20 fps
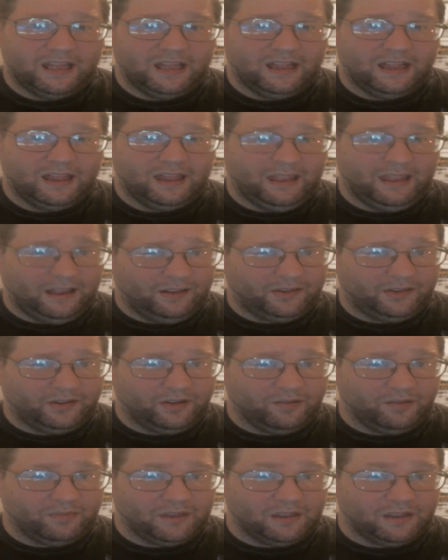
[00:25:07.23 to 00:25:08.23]
That's
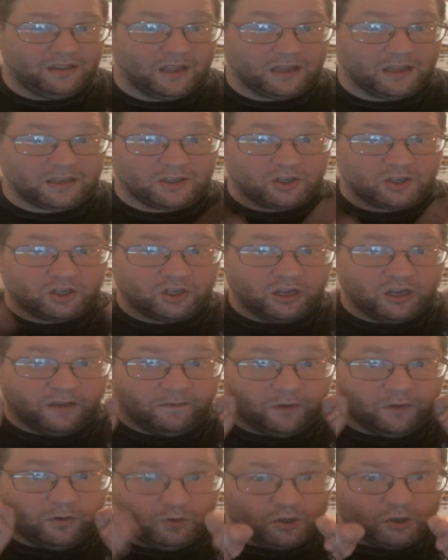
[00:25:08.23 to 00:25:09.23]
something that, if
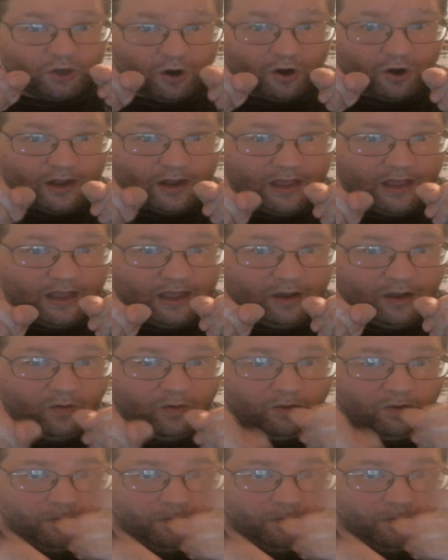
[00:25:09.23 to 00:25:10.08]
you start now,